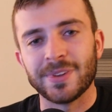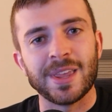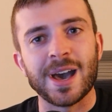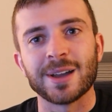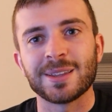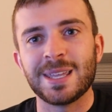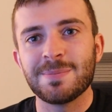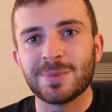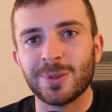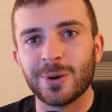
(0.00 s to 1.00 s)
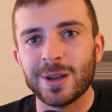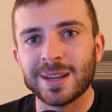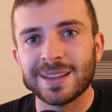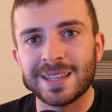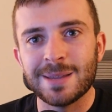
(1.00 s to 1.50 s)
yeah keep
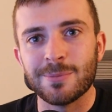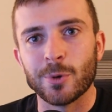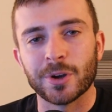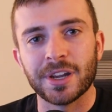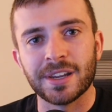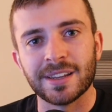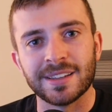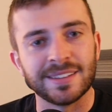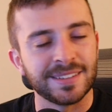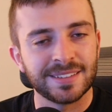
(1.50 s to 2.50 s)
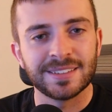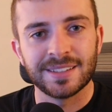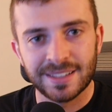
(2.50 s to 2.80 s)
learning keep working and